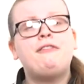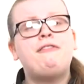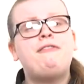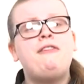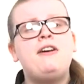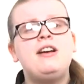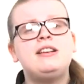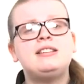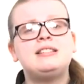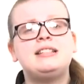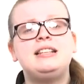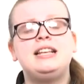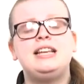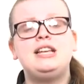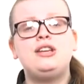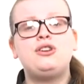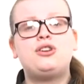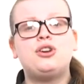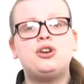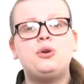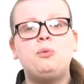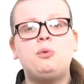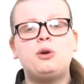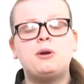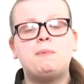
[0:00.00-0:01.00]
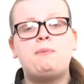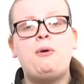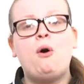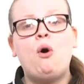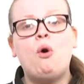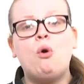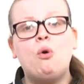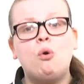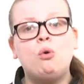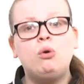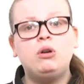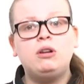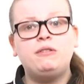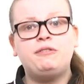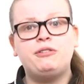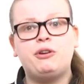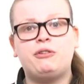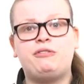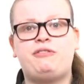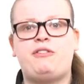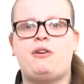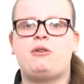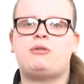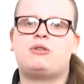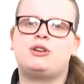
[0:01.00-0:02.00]
firstly, you're going to want to put all of your
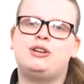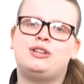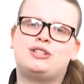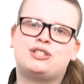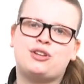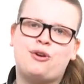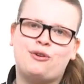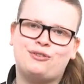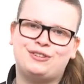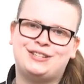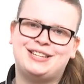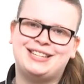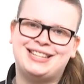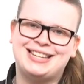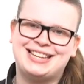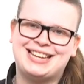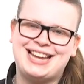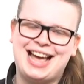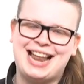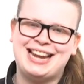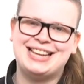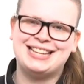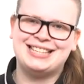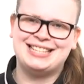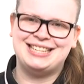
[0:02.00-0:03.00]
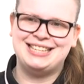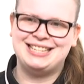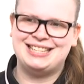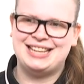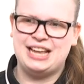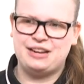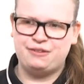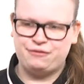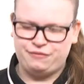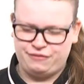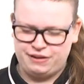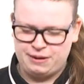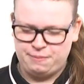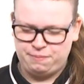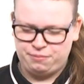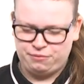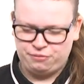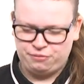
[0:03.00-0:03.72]
focus onto the Galaxy Z Flip